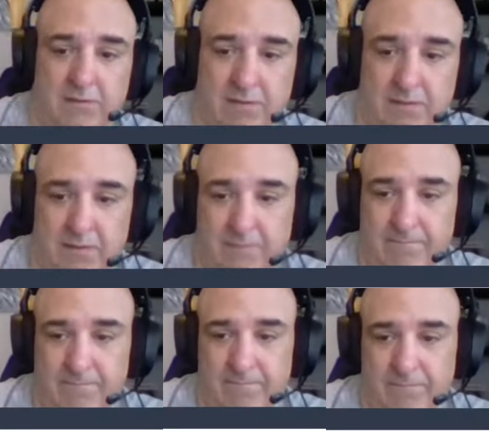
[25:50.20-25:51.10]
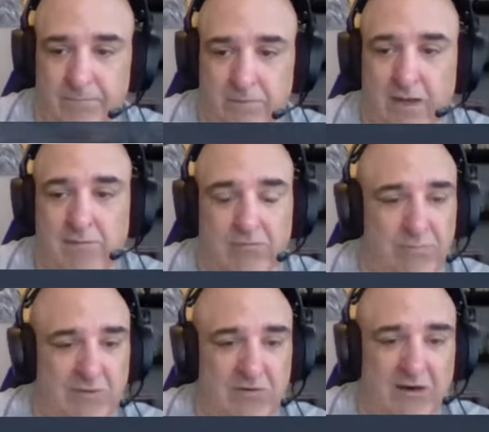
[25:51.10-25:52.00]
You know, yeah, I
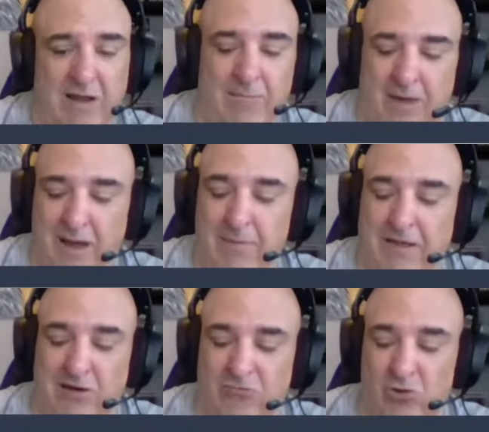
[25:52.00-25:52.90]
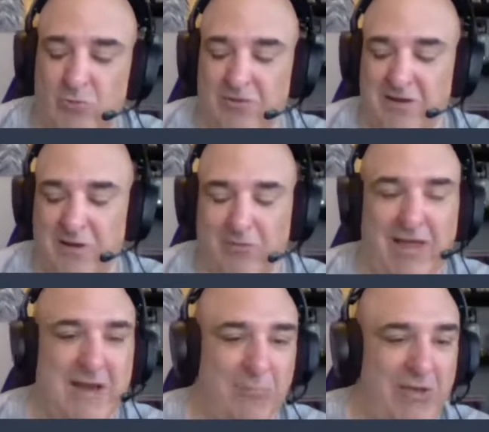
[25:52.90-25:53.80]
respect you. I mean, I'm making a joke with
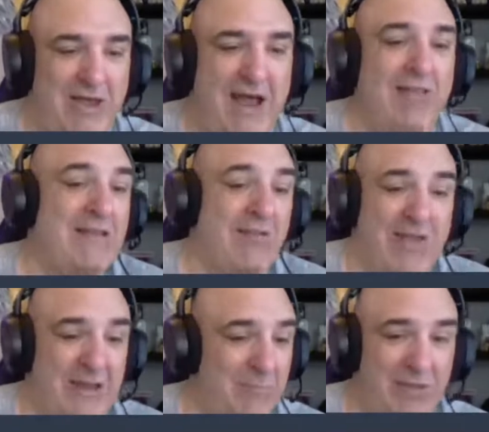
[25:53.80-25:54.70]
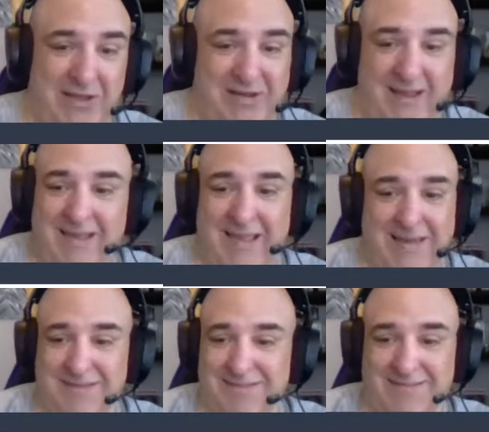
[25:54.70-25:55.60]
lay it and play it. I like to lay it and play it. I get
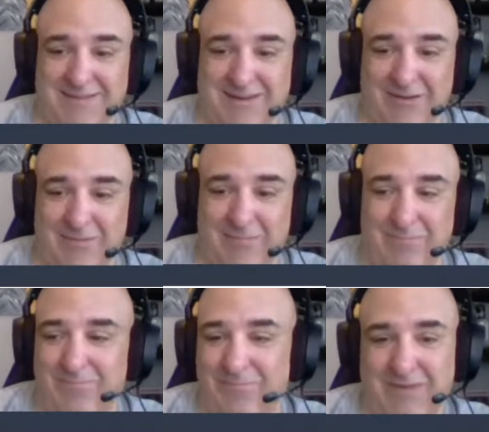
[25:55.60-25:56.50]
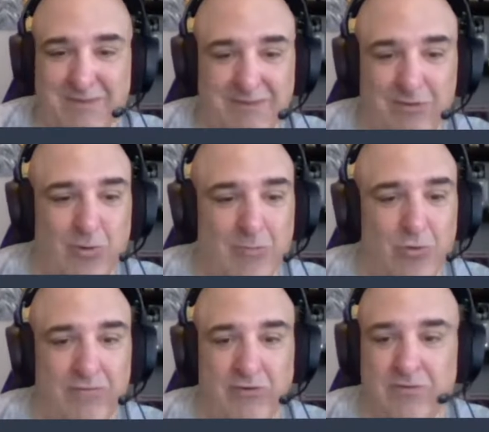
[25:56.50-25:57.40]
it. Although I'm
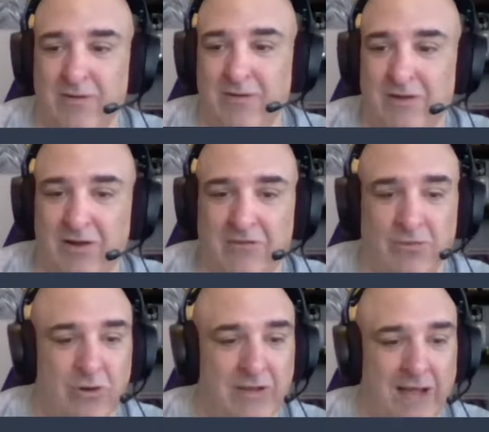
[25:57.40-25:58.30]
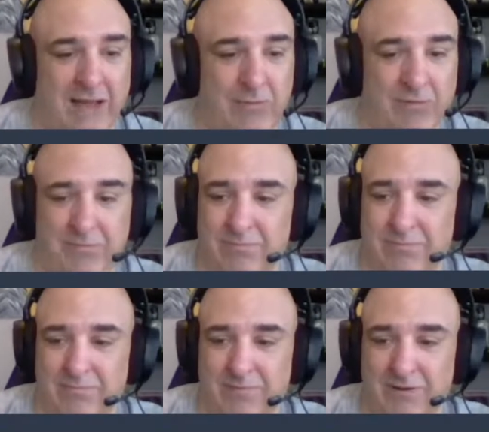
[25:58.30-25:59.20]
more of a dog guy. I would,
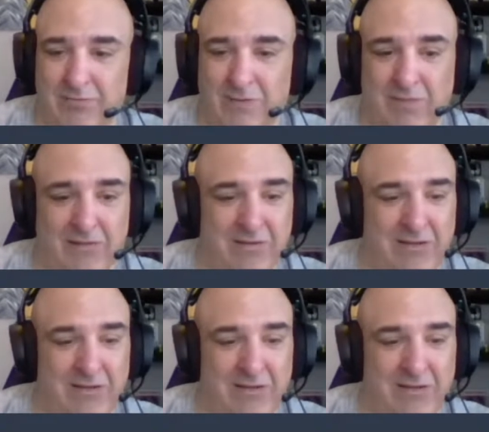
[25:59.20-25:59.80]
so I'm not.